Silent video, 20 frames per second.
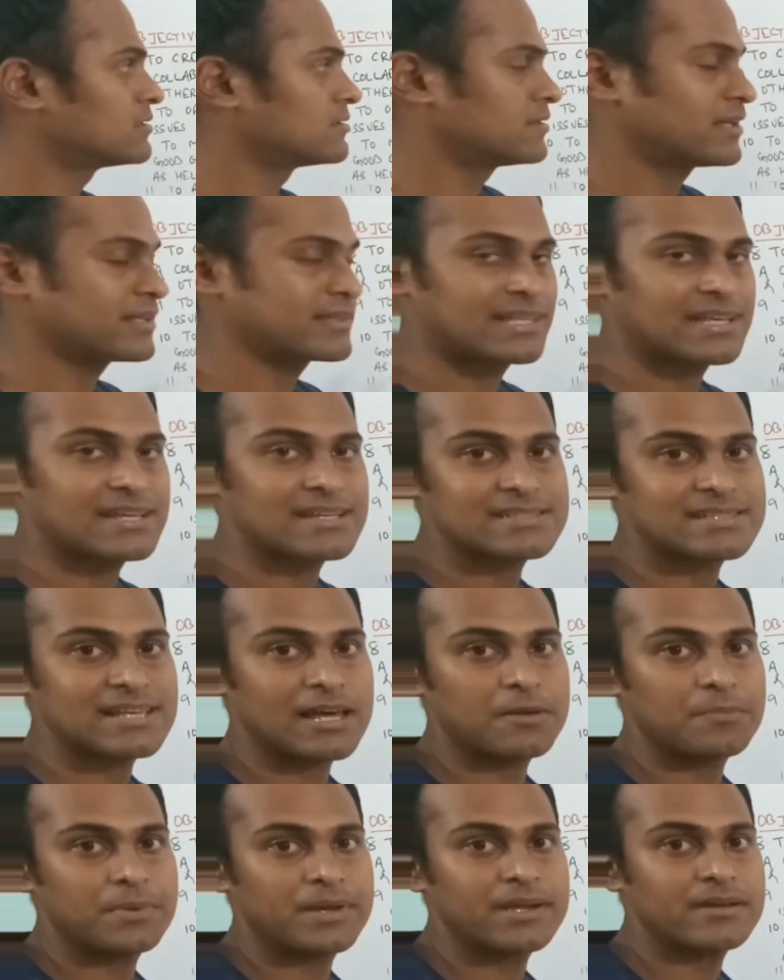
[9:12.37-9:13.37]
the things
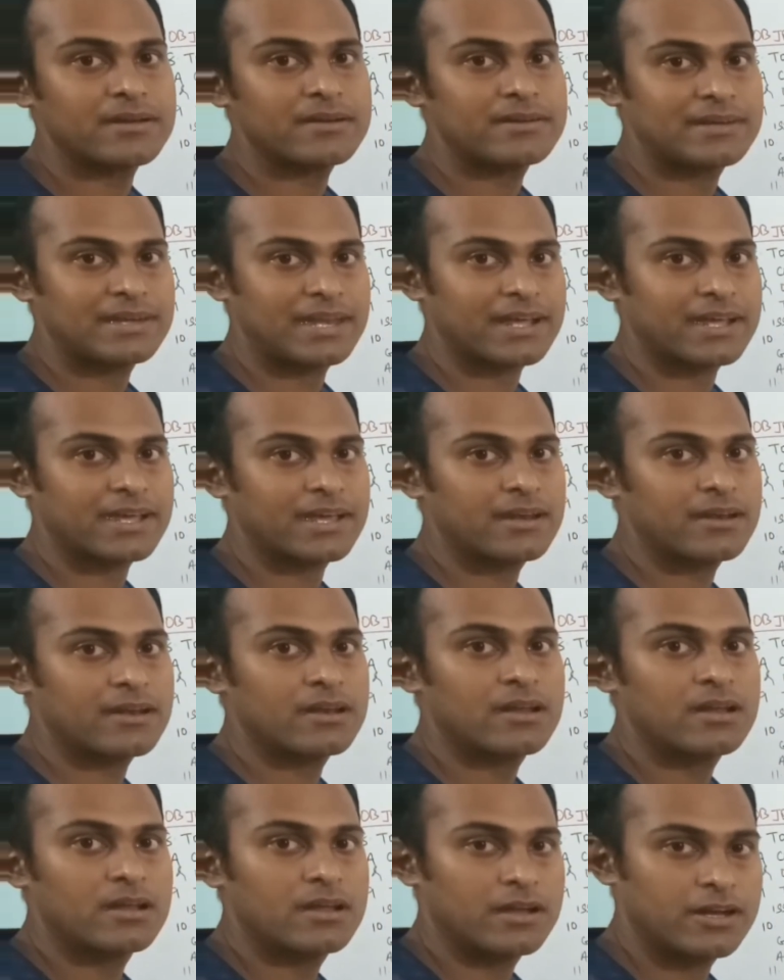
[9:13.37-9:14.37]
are being
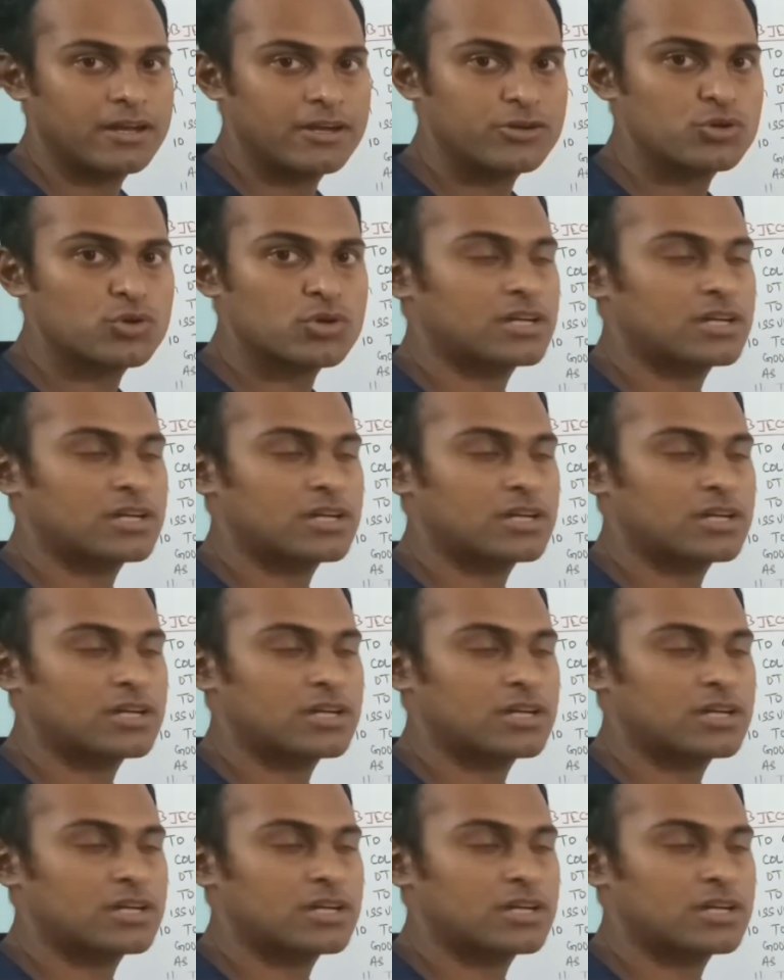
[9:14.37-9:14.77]
taken into